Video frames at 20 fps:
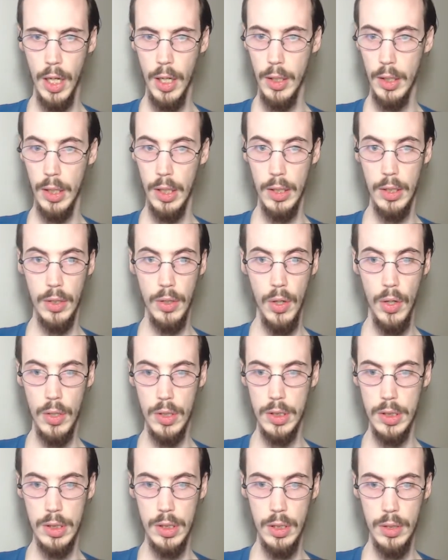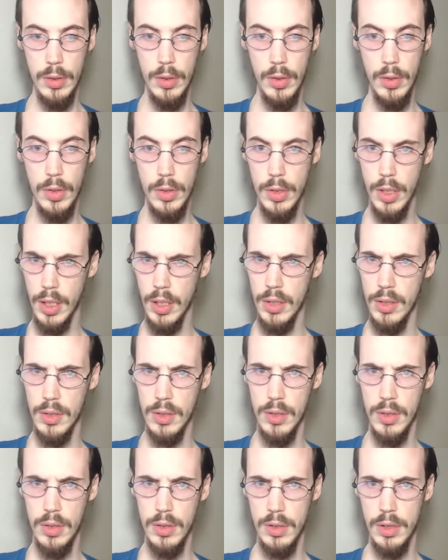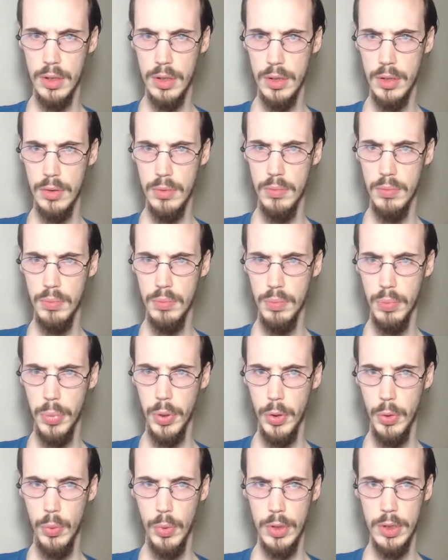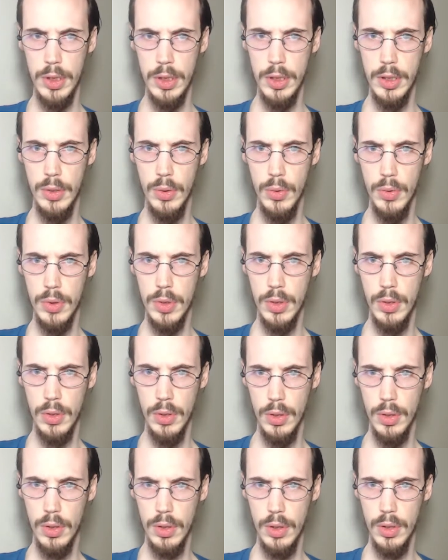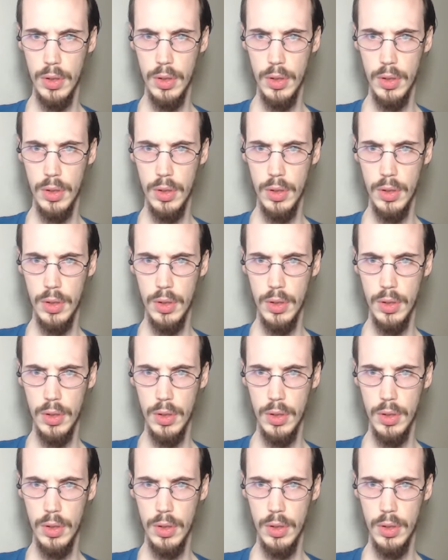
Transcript: I got the guards. It's like he's putting ones and zeros in her